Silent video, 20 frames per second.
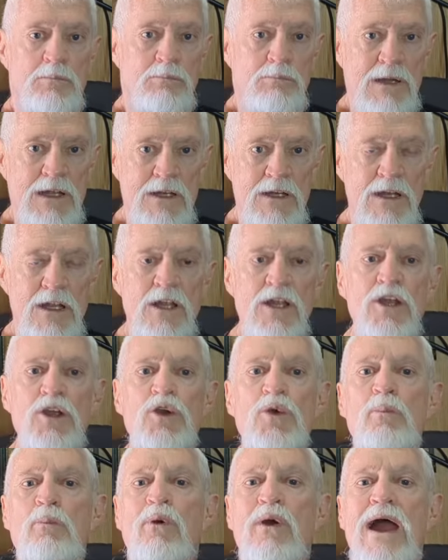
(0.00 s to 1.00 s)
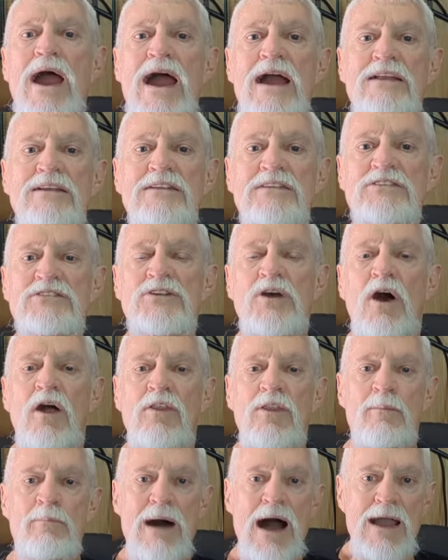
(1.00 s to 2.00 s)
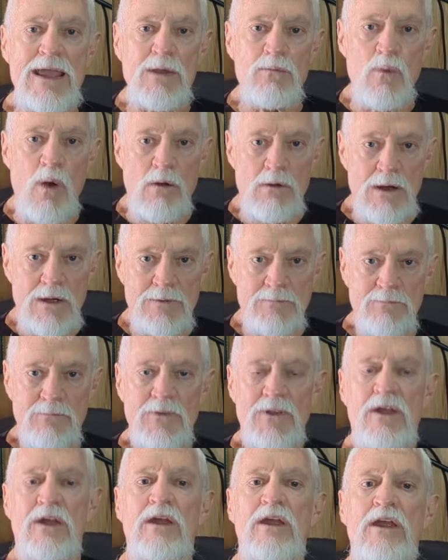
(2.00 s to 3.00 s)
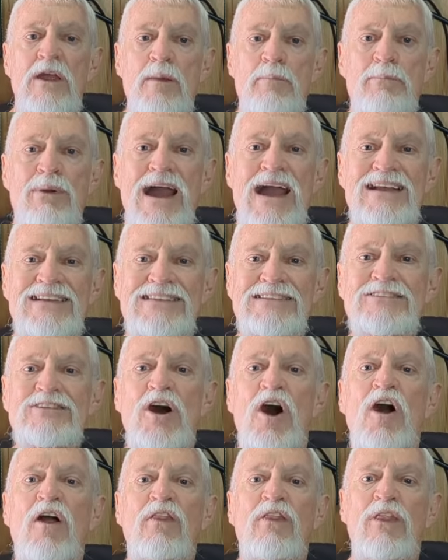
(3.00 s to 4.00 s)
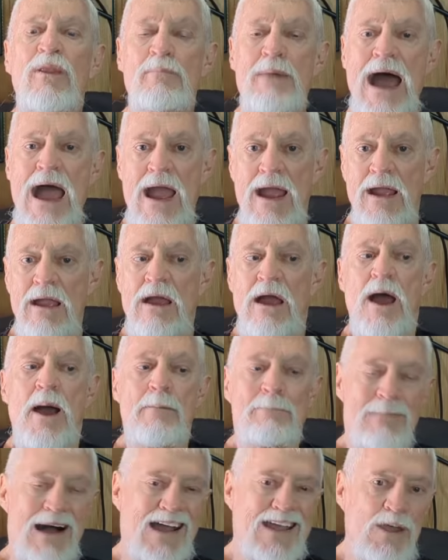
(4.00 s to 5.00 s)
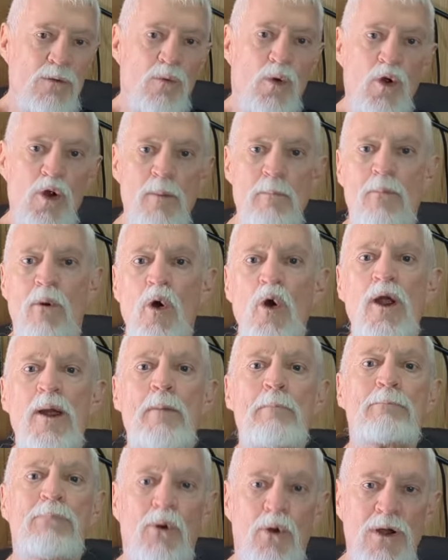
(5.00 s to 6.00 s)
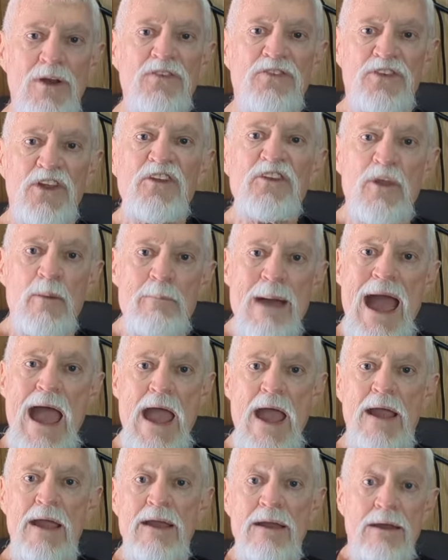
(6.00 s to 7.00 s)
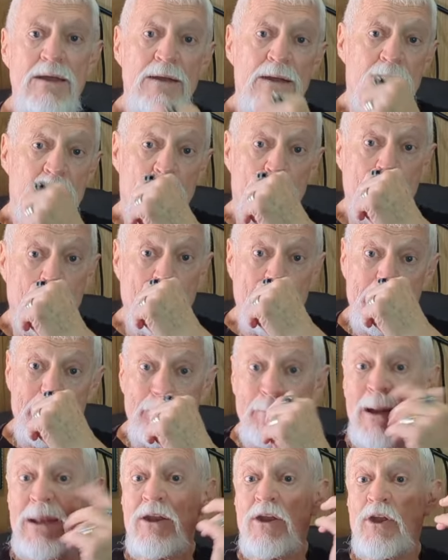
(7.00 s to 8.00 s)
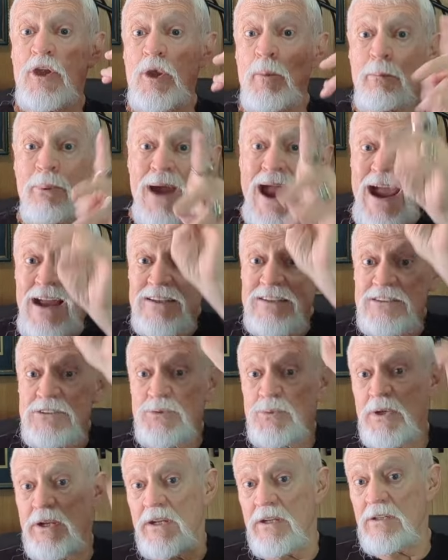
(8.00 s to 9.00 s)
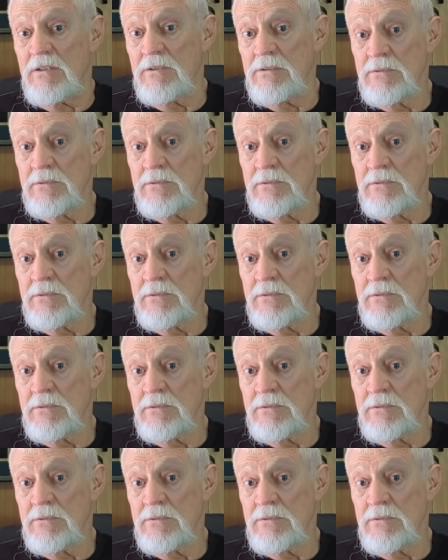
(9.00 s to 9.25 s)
But you practice on the Makiwara. You practice on the bag. Makiwara more important than the bag. But you practice with it